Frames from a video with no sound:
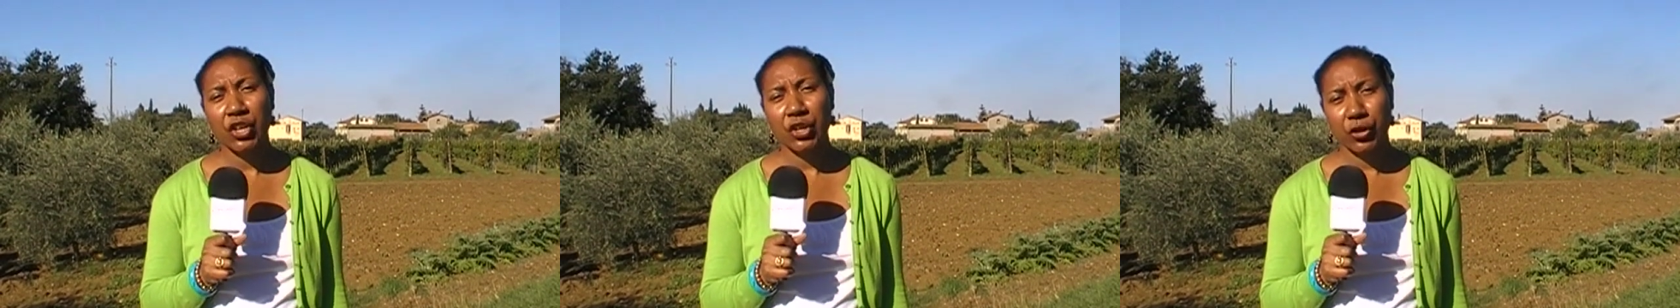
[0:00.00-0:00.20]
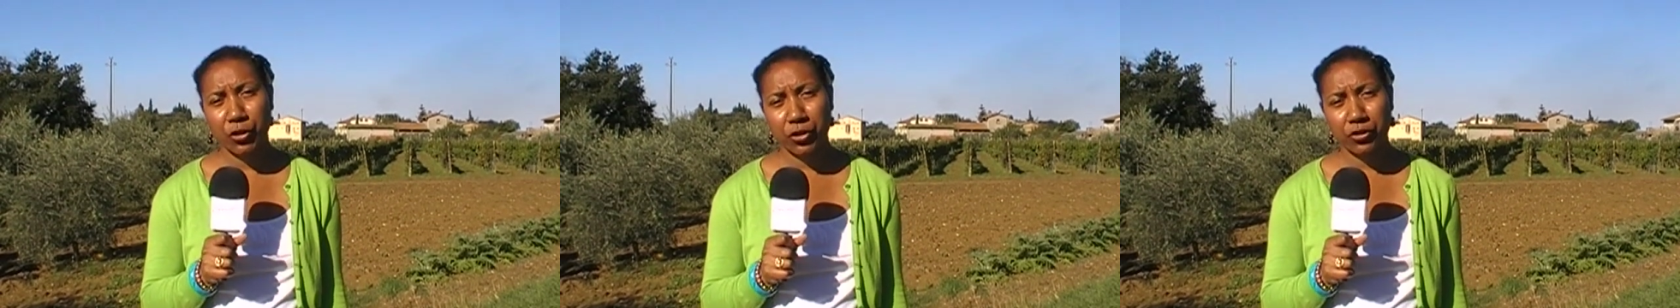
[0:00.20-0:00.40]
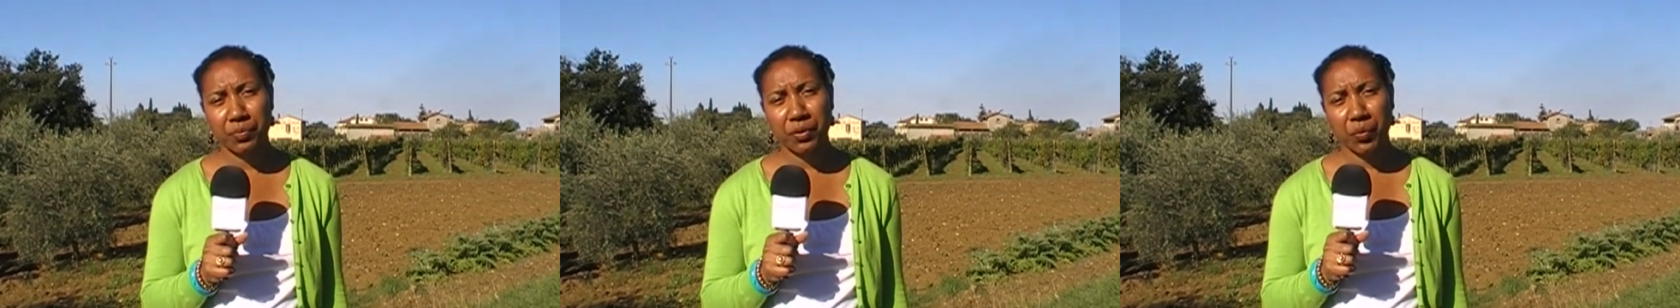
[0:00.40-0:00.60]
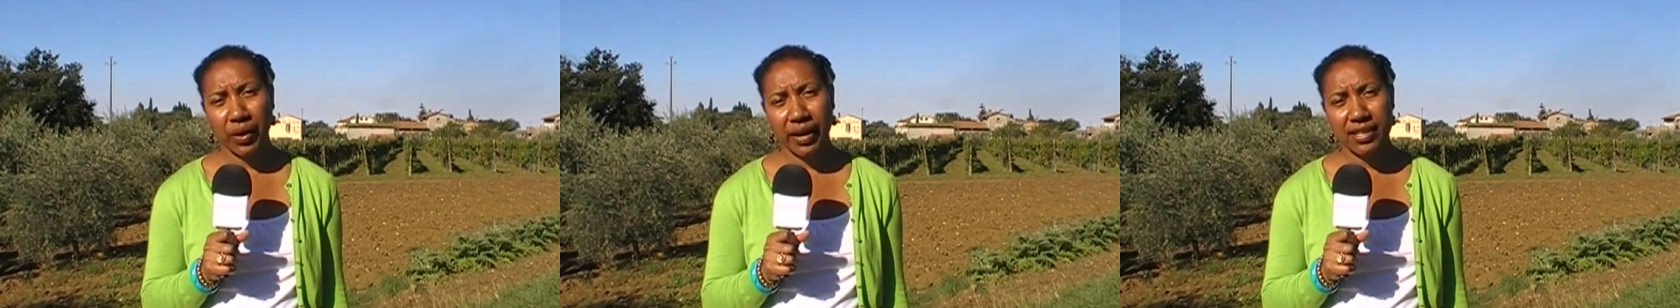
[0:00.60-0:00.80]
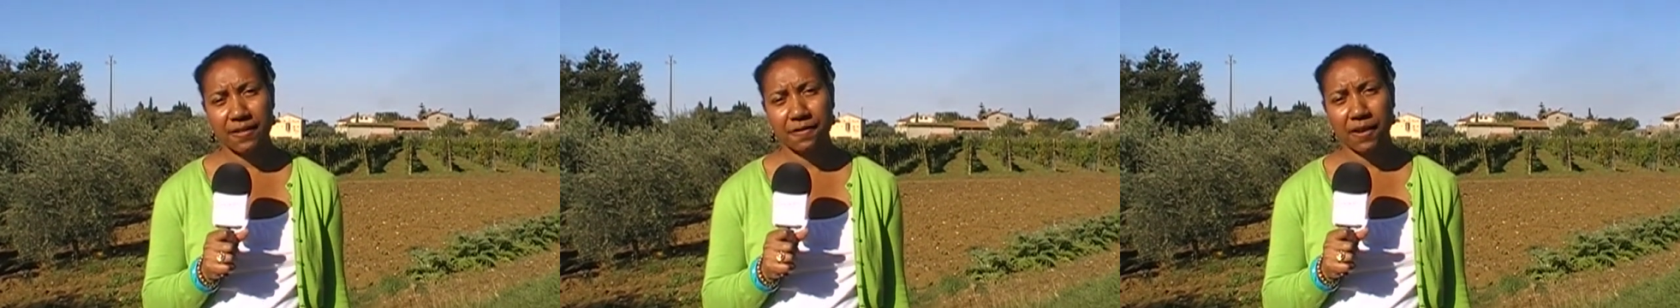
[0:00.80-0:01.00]
you could be
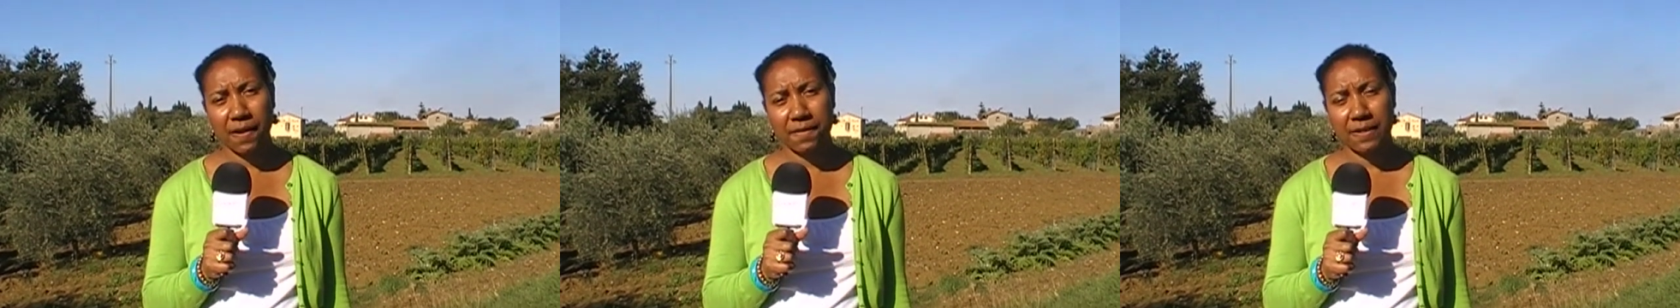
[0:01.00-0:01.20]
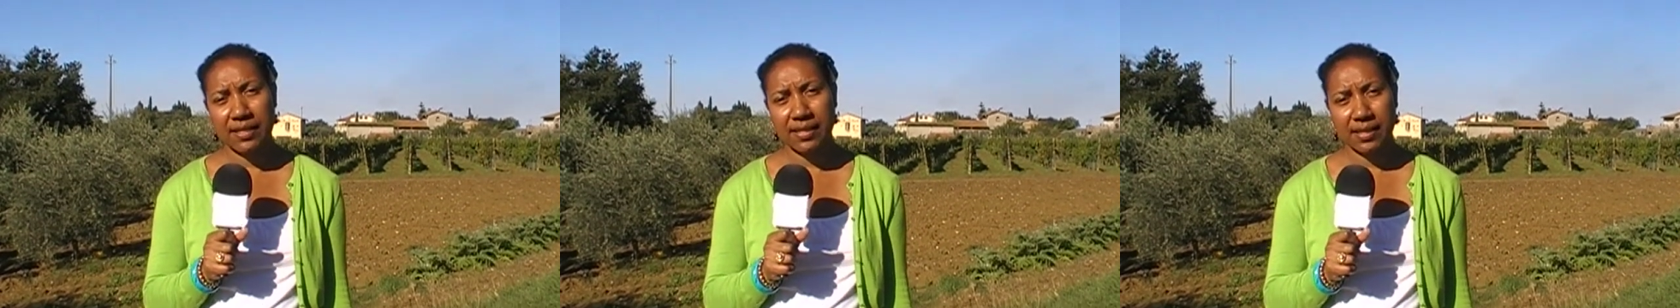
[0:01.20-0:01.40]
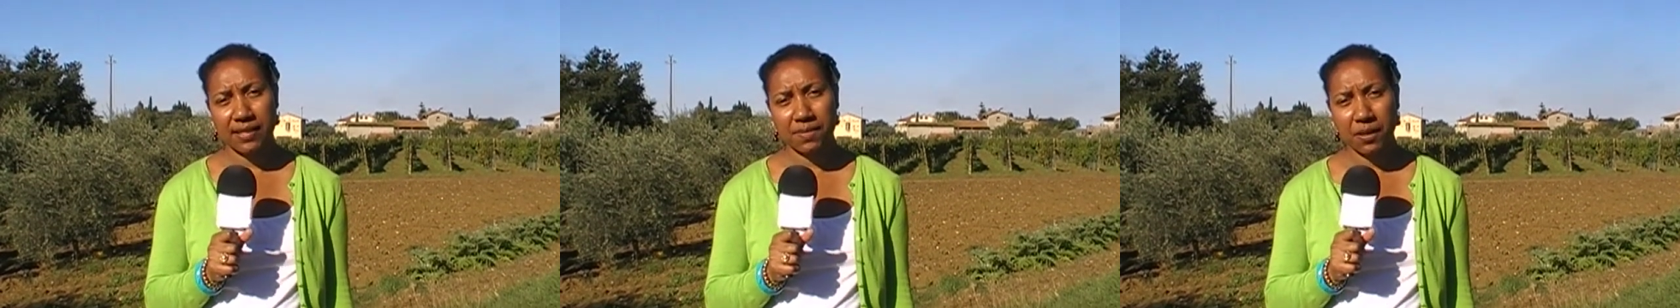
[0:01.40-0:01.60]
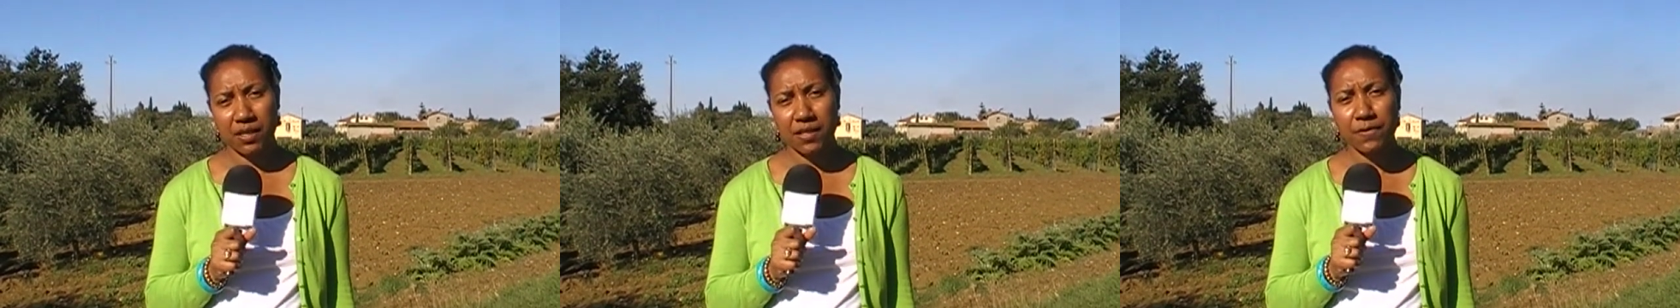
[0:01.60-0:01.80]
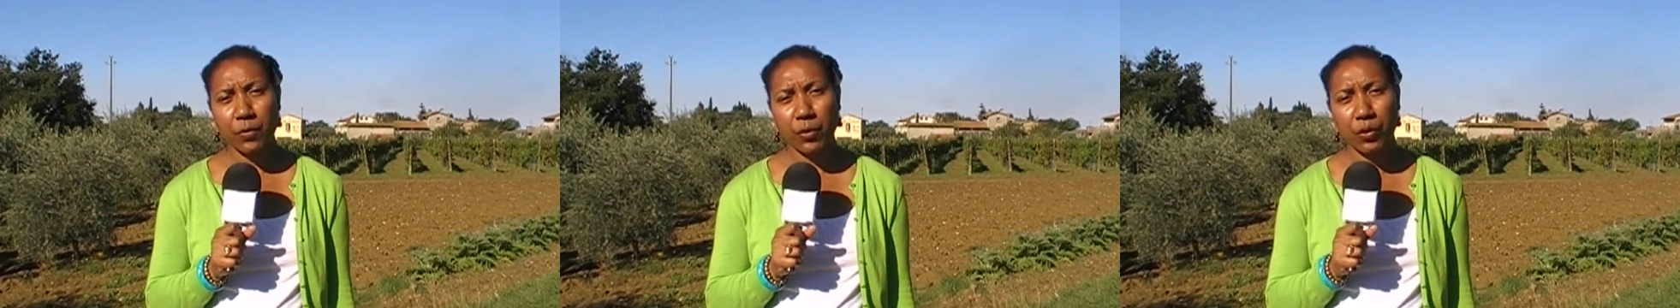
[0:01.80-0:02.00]
waiting 5 to 6
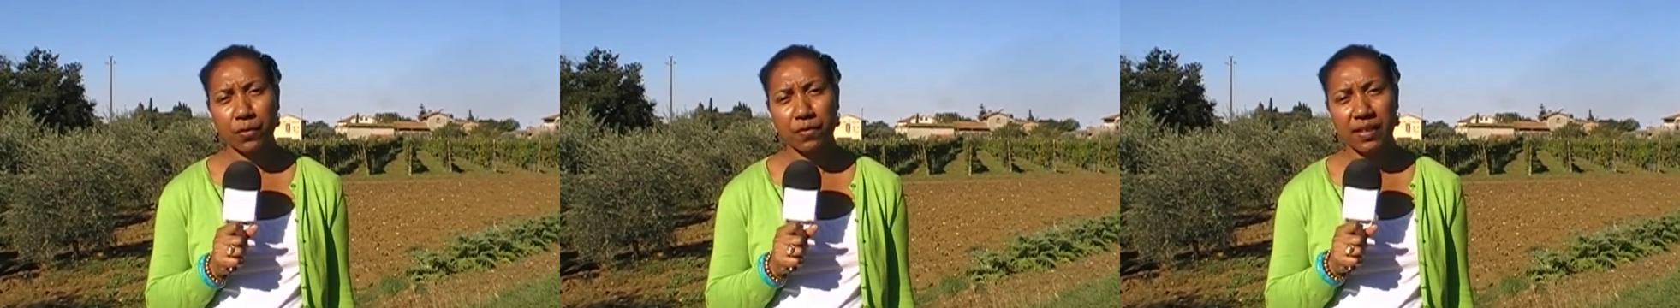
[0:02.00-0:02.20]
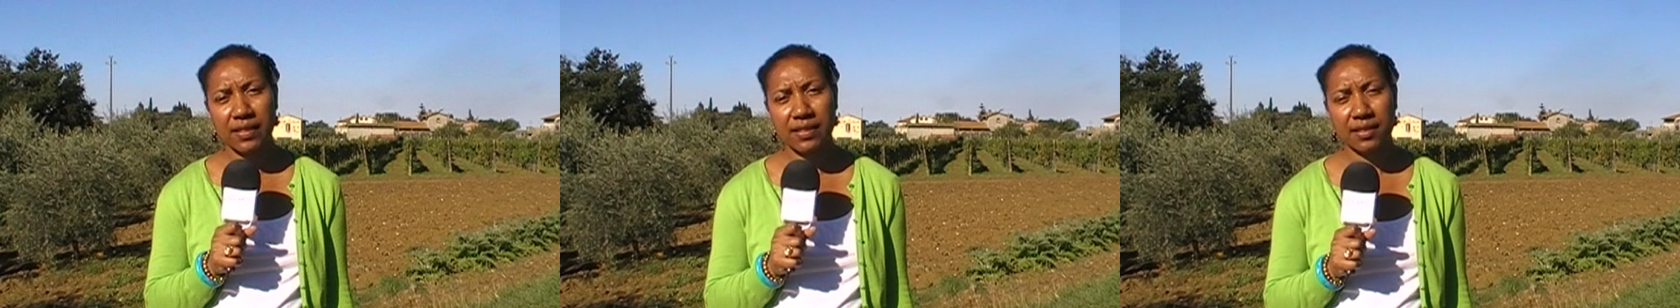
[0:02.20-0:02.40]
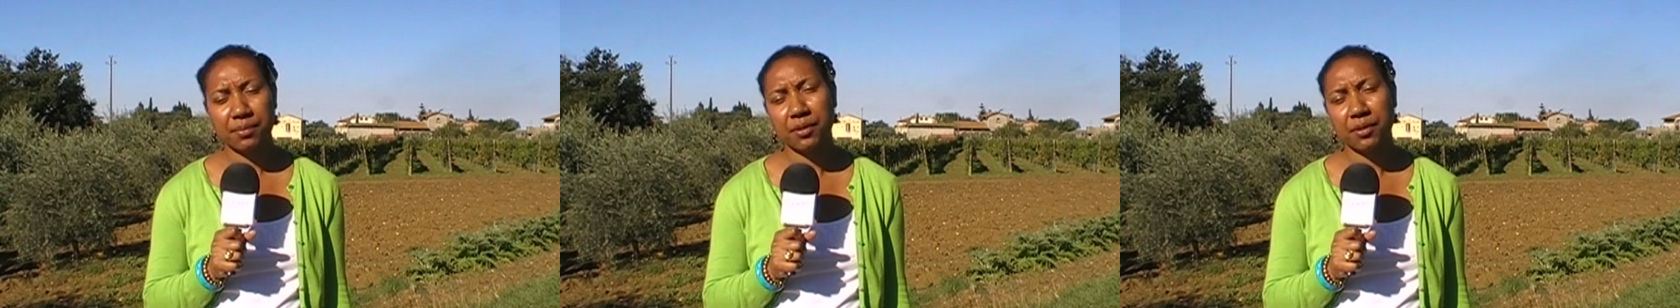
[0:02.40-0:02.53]
months for your visa